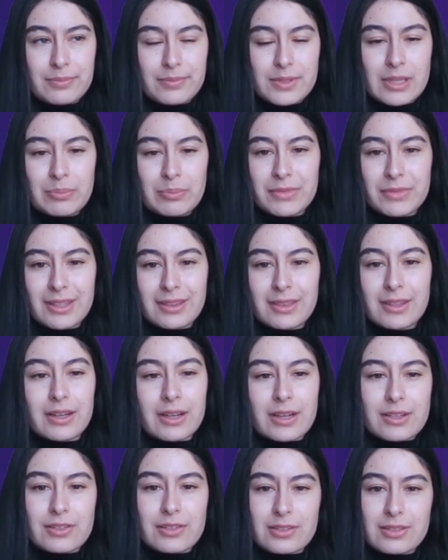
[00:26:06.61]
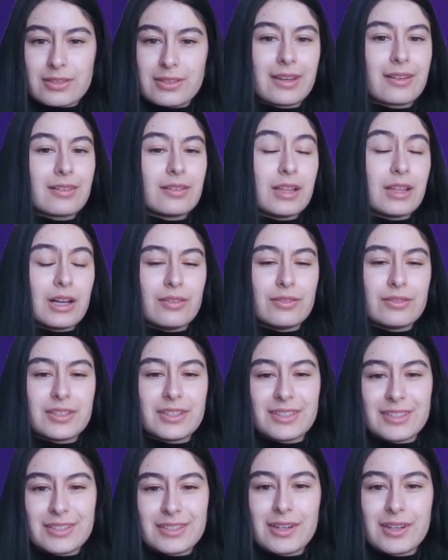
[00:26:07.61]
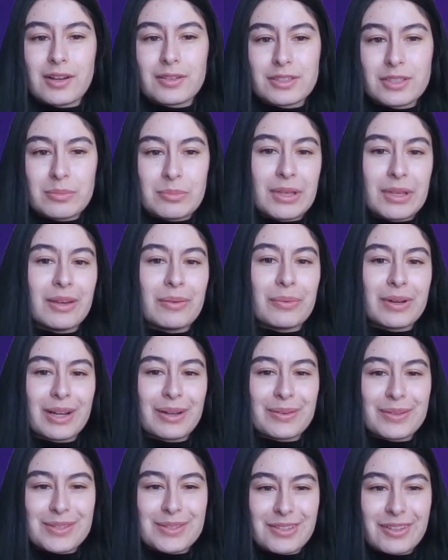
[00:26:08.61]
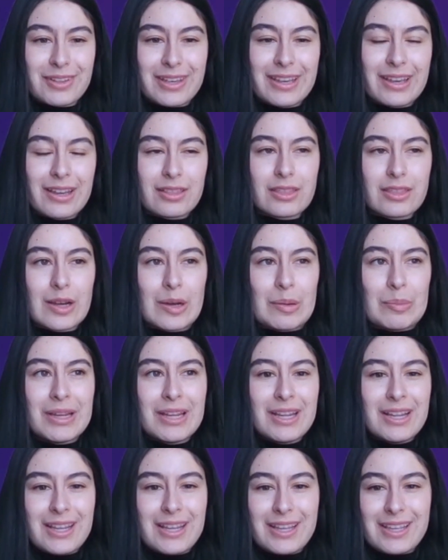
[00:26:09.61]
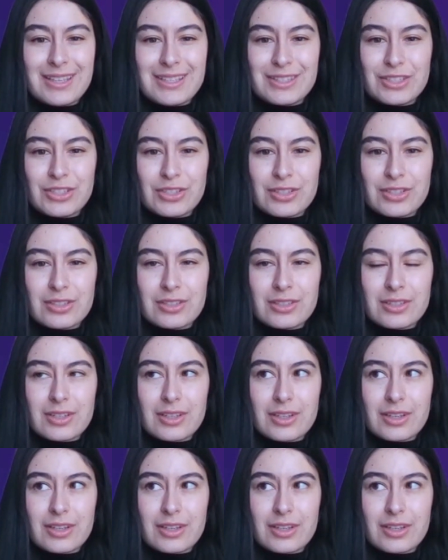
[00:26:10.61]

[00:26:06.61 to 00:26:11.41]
Something that I just like loved and stood out to me when I was looking at them is just